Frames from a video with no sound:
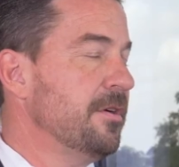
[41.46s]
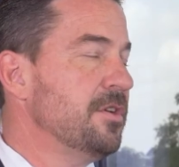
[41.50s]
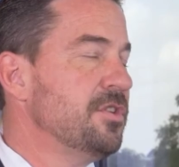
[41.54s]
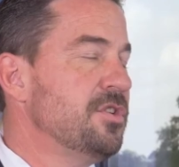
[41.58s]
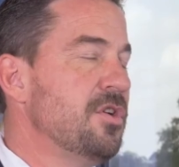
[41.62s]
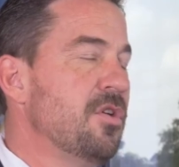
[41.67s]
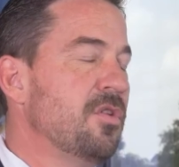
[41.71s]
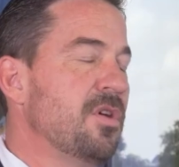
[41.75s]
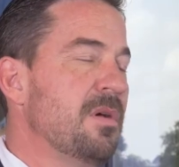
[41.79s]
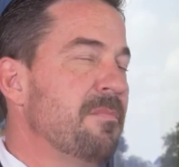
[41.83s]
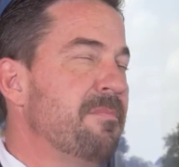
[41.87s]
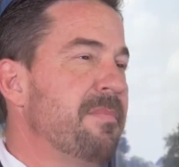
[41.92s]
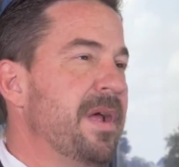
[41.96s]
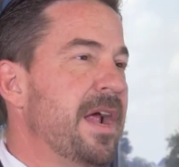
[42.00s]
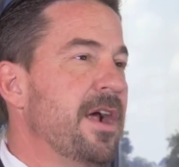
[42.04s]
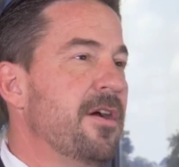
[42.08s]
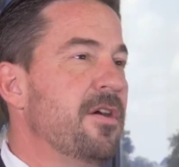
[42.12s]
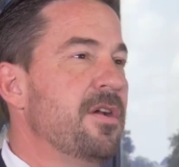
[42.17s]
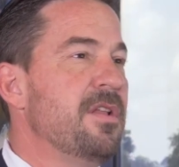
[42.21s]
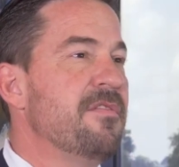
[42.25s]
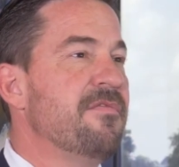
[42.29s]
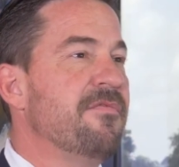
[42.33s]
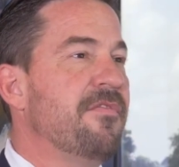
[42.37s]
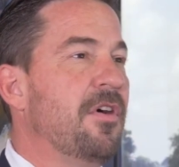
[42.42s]
There is no
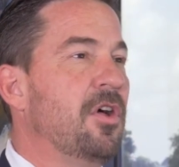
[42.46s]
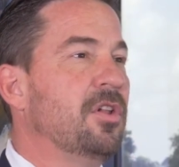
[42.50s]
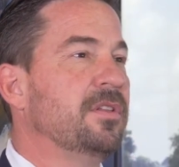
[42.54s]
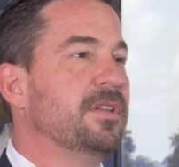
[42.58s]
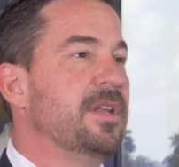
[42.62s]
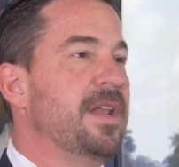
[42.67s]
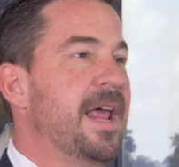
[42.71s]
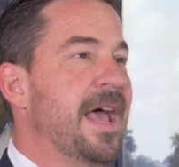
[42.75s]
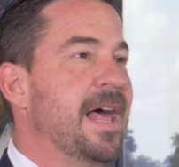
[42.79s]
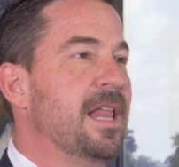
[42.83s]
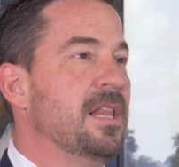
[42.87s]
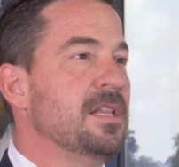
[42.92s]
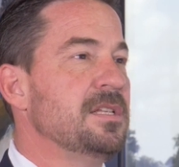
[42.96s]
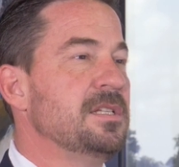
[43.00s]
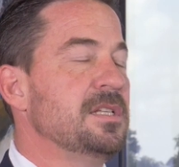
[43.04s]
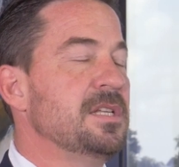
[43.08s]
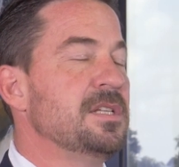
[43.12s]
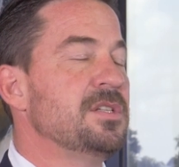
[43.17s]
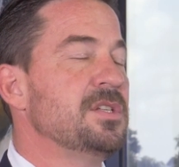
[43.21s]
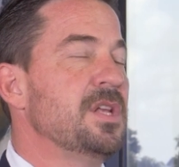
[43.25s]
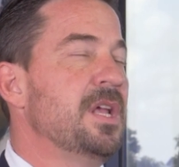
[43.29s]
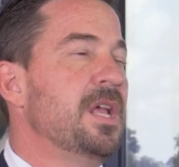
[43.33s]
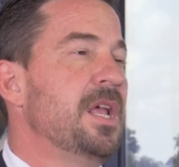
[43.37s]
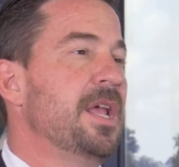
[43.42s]
comparative fault
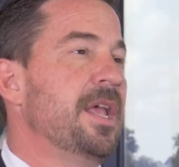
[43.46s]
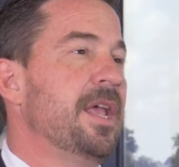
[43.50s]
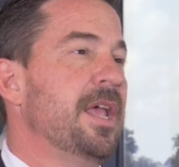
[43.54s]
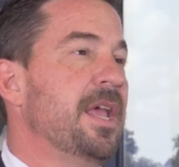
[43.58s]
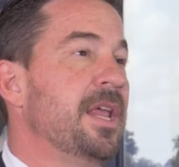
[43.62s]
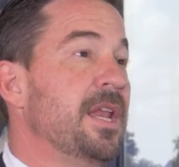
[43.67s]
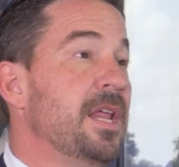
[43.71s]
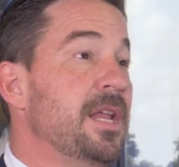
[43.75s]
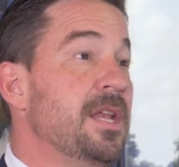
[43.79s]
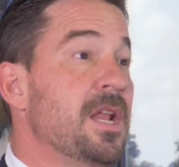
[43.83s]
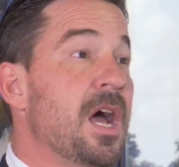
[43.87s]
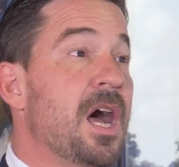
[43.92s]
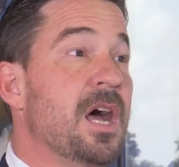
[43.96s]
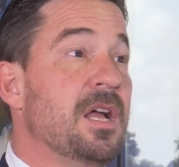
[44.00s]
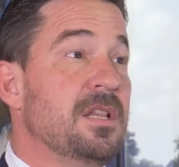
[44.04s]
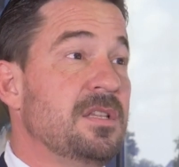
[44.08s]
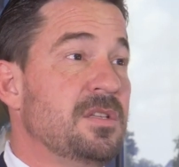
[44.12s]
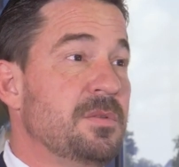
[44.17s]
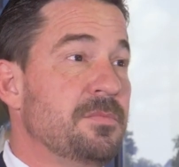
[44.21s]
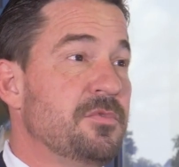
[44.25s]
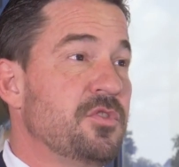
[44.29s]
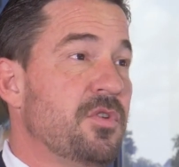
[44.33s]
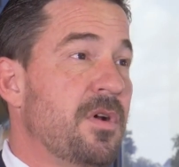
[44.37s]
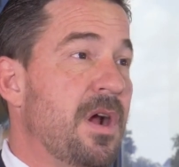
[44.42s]
analysis in a
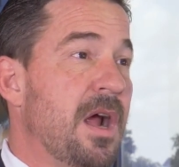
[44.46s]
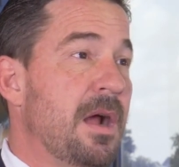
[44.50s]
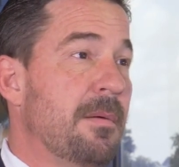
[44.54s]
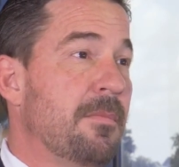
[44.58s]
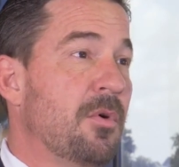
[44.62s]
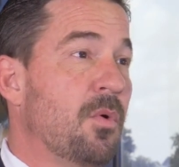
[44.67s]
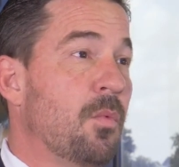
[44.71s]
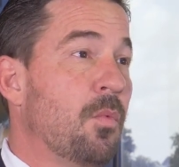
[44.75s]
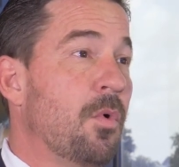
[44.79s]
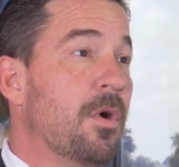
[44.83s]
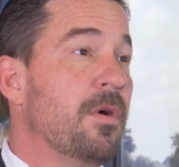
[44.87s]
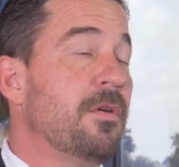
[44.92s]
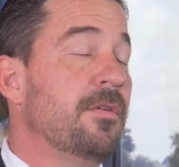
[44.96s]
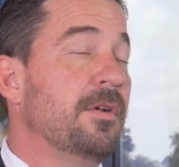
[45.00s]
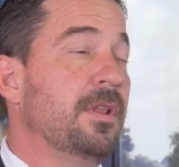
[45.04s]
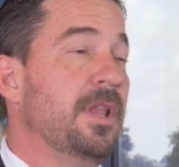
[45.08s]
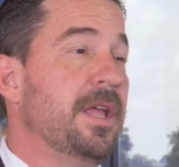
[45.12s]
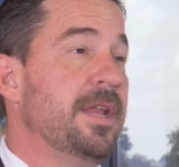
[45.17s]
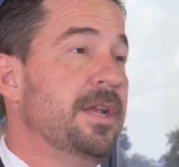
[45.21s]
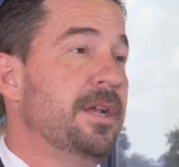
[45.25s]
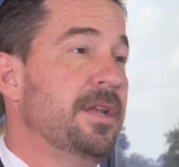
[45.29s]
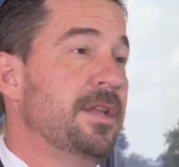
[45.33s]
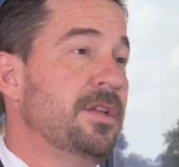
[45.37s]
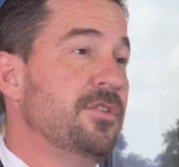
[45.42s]
non-subscriber
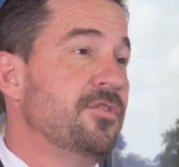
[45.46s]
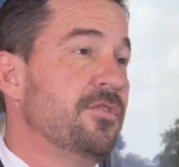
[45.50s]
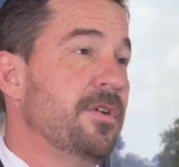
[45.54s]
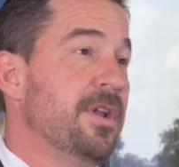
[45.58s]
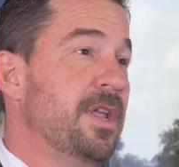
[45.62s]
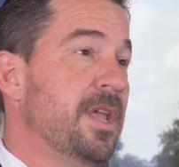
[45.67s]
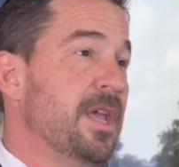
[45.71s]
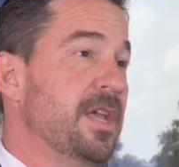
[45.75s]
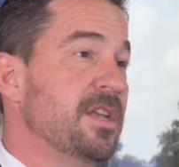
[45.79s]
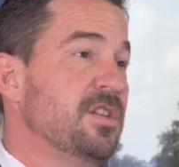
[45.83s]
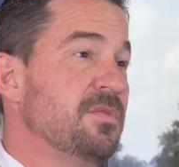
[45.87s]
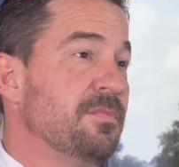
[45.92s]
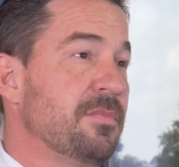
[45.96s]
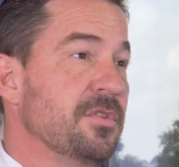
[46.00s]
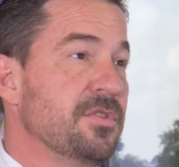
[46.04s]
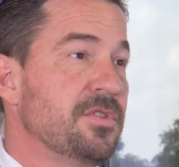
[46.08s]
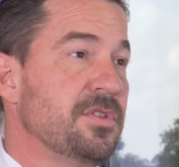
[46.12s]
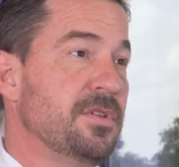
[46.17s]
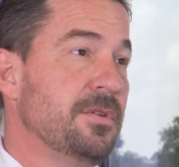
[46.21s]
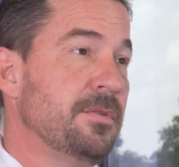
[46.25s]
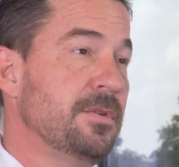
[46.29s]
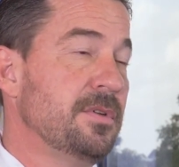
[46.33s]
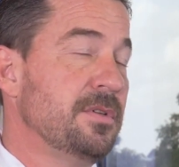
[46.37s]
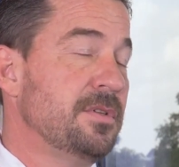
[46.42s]
work-related injury case
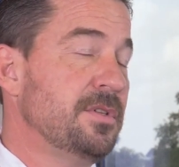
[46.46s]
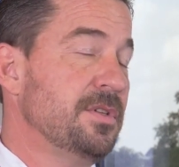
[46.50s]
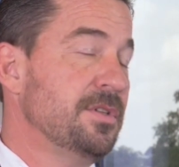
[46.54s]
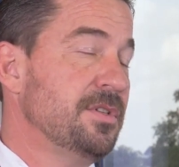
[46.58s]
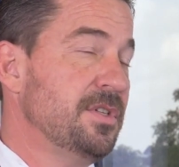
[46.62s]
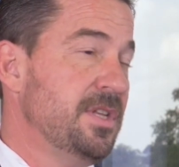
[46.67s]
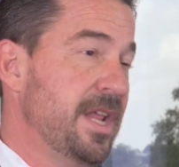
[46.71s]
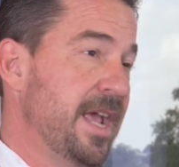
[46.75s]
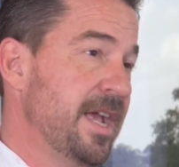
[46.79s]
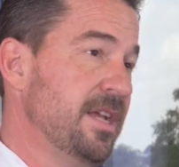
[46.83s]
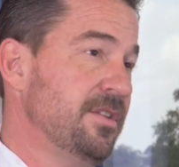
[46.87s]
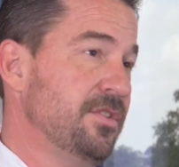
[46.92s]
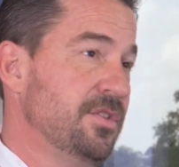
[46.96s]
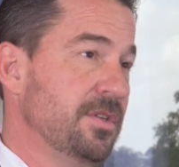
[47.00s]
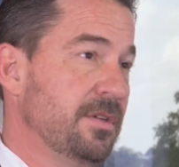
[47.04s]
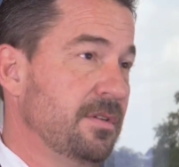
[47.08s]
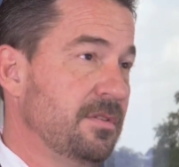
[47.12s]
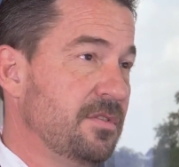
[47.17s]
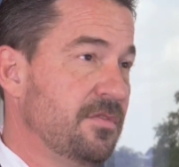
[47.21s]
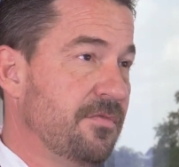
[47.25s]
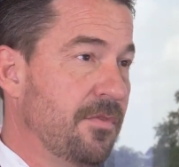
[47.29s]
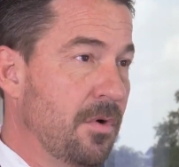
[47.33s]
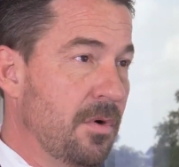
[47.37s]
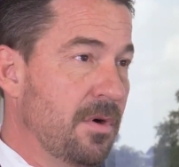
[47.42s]
pursuant to statutes.